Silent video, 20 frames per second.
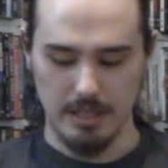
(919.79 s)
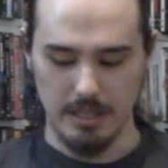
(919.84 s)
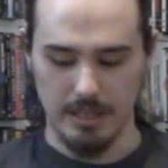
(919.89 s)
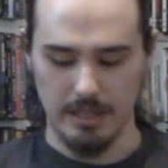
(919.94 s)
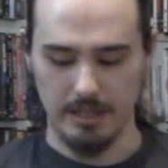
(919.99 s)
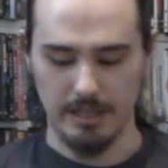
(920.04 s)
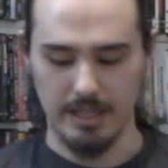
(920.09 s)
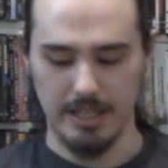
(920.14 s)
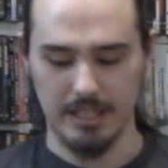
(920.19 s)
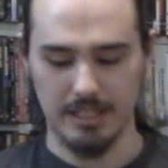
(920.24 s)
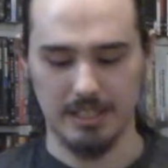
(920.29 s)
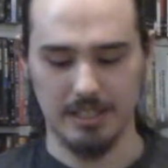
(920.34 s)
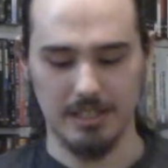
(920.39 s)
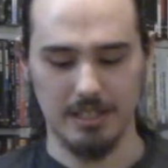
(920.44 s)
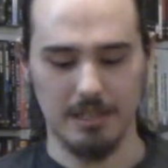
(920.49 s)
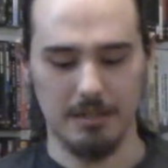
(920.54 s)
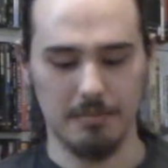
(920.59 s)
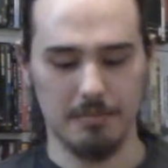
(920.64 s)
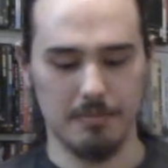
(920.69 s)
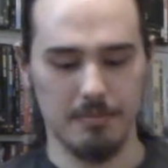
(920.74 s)
And
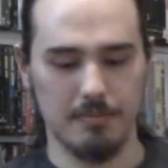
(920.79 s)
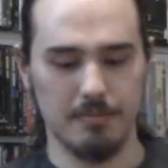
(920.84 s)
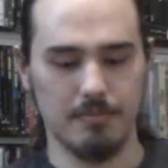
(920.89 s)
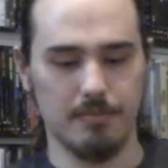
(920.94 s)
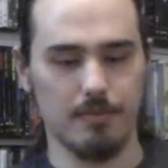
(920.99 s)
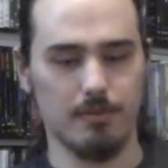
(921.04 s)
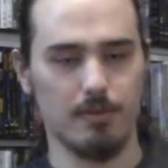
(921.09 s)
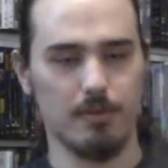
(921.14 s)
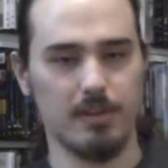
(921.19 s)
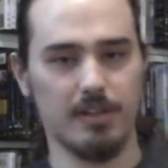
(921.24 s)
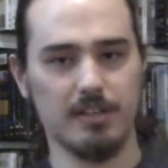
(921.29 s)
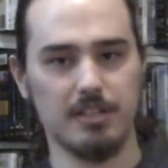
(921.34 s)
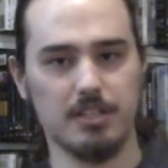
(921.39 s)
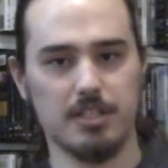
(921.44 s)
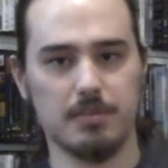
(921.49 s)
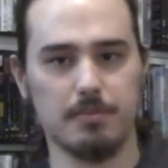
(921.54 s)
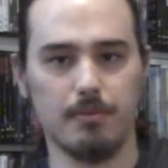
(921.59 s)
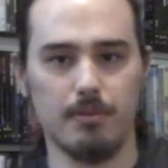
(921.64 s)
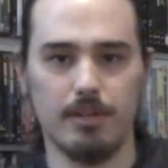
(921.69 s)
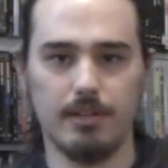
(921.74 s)
lastly, before we get into
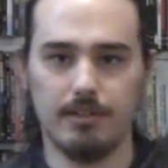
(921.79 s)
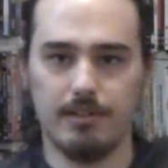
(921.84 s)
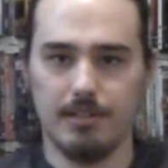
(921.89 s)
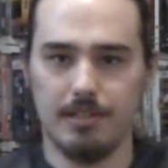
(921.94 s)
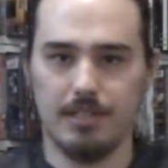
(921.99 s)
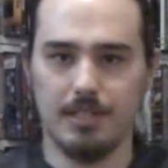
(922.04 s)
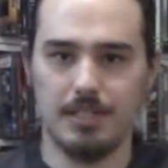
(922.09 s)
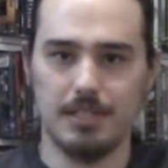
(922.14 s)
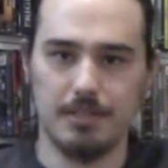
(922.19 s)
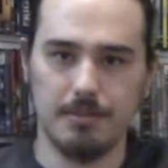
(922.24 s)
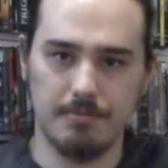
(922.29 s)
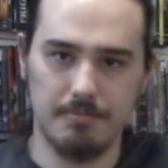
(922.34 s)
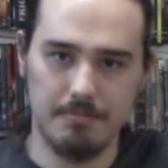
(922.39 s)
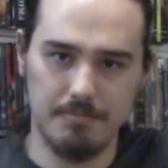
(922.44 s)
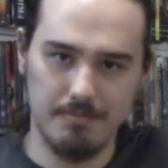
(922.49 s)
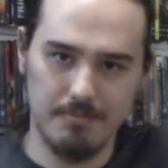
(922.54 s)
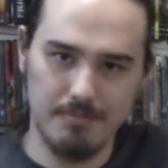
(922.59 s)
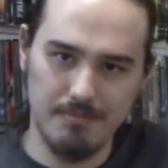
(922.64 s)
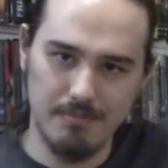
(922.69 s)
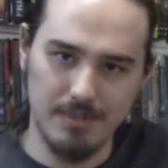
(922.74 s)
spoilers,
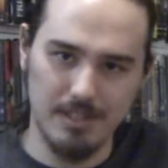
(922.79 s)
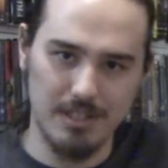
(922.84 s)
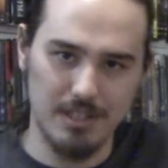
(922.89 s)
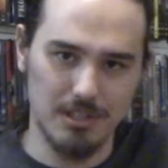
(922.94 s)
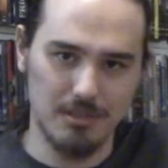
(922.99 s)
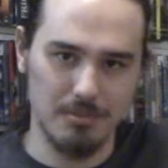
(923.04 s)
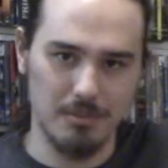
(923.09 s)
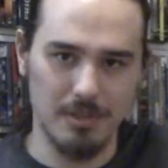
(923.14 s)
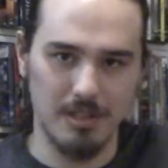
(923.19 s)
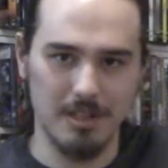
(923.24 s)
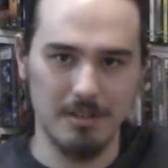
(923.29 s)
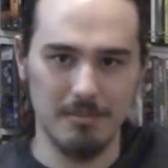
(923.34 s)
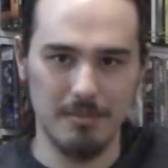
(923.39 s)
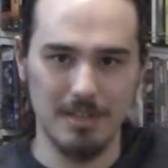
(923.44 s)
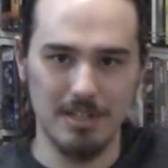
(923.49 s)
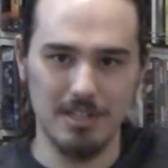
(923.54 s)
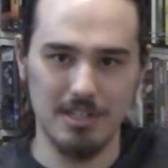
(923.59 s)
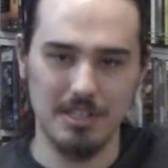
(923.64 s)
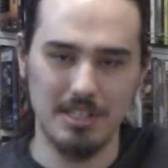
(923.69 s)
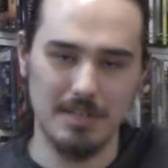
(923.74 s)
I just want to
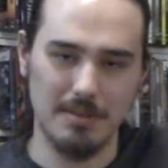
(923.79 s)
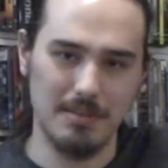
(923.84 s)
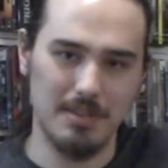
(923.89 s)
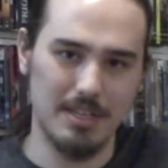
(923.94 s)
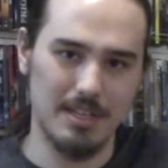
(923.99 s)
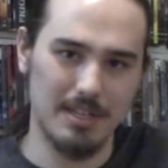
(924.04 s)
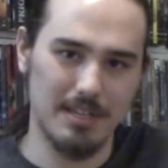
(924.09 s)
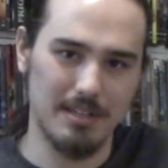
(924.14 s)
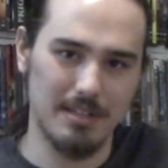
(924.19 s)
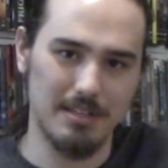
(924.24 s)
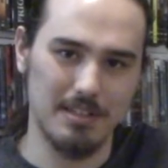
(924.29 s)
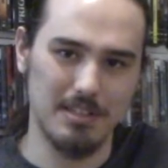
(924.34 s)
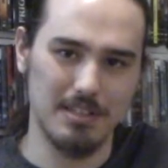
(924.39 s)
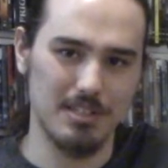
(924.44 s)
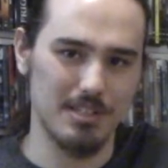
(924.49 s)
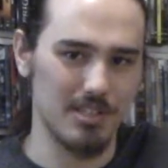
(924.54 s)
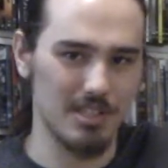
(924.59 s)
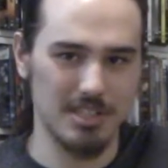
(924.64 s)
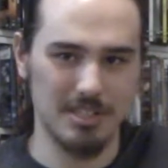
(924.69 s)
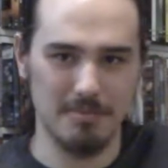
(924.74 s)
mention something, and this
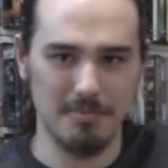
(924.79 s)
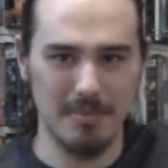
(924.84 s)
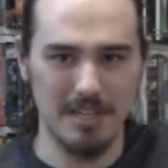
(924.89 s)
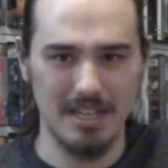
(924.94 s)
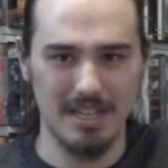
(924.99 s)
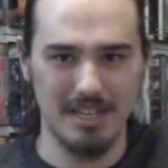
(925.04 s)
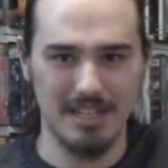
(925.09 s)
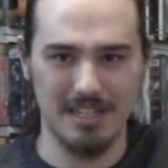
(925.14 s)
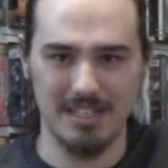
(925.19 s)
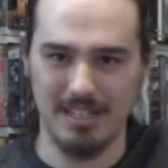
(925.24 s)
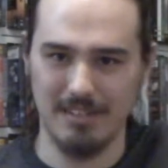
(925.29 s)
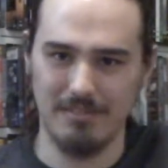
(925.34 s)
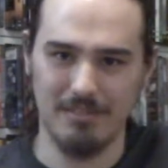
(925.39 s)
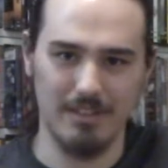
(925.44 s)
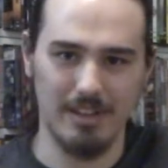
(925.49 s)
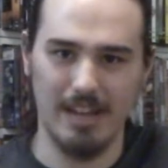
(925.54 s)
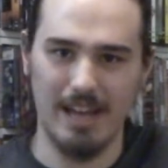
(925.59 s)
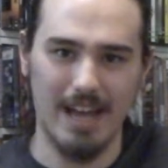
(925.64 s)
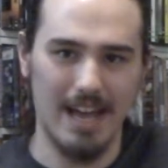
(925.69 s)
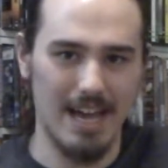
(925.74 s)
is just me, because I
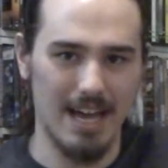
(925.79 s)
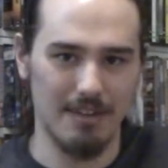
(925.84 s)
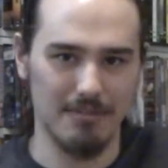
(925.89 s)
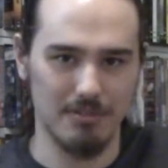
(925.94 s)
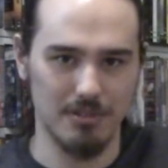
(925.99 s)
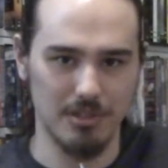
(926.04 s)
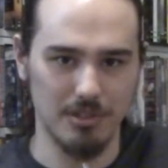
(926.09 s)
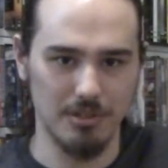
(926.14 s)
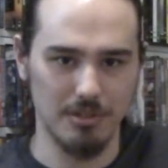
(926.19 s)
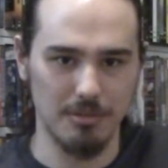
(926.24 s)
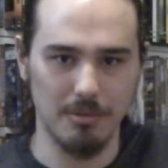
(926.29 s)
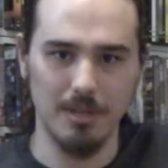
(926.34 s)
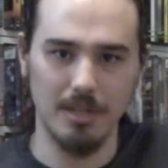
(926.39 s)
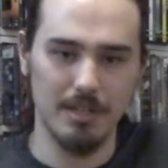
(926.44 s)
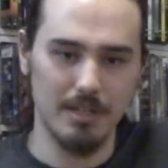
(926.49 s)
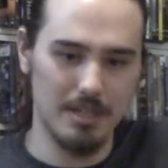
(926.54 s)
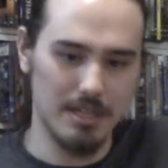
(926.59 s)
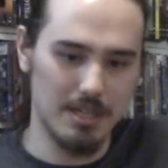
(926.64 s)
feel like I have to.